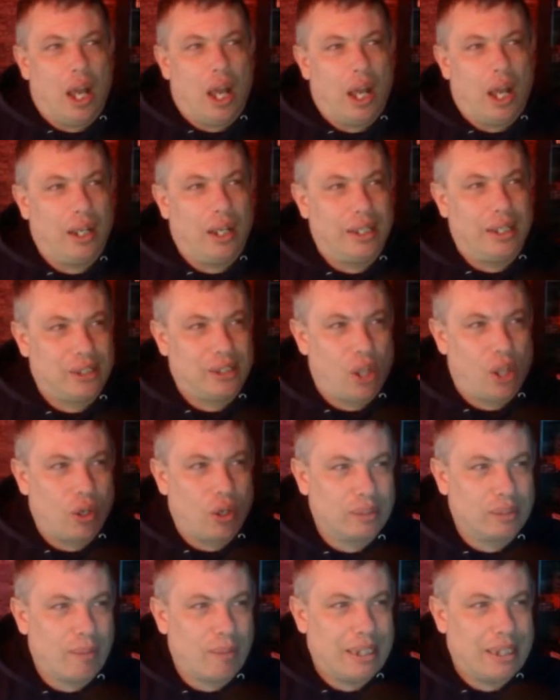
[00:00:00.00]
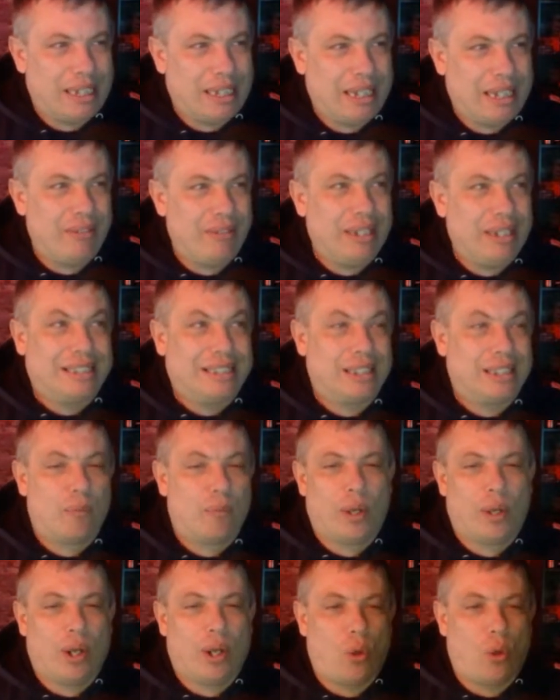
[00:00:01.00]
As long as my TV
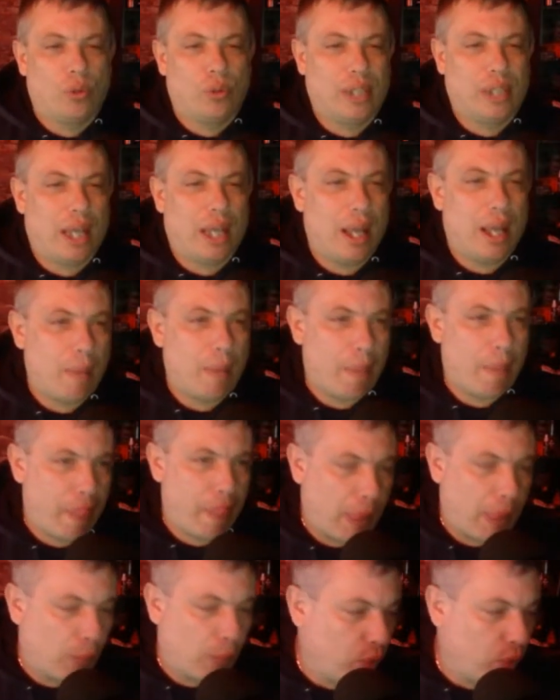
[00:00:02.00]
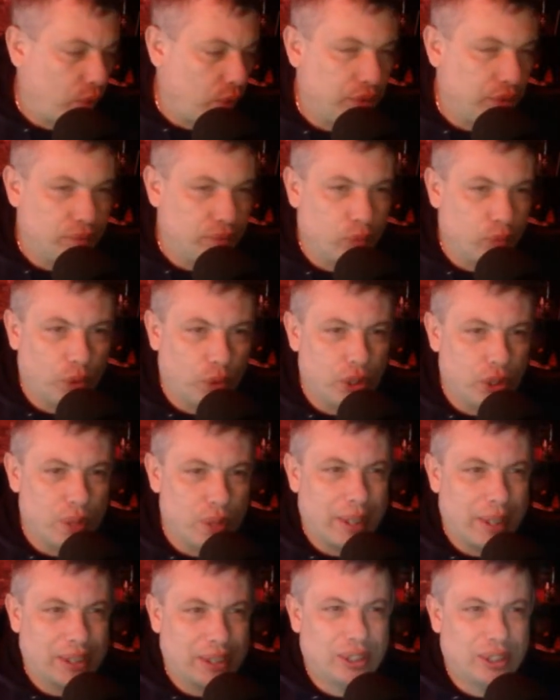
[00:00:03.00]
somewhat holds out, we'll do the
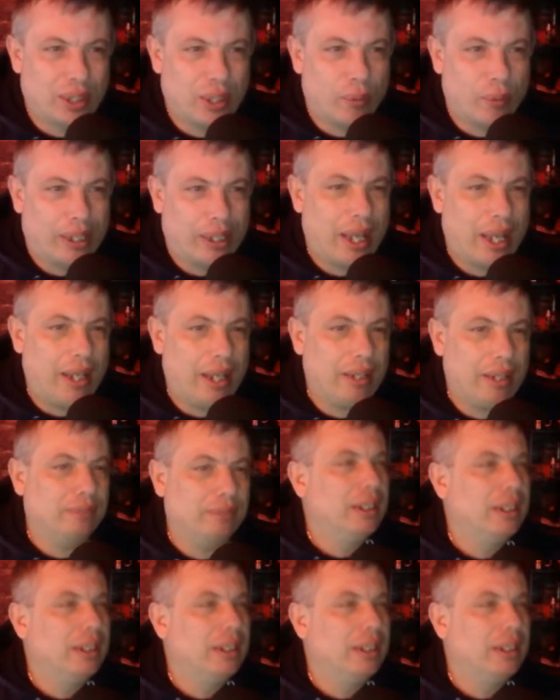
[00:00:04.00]
best that we can.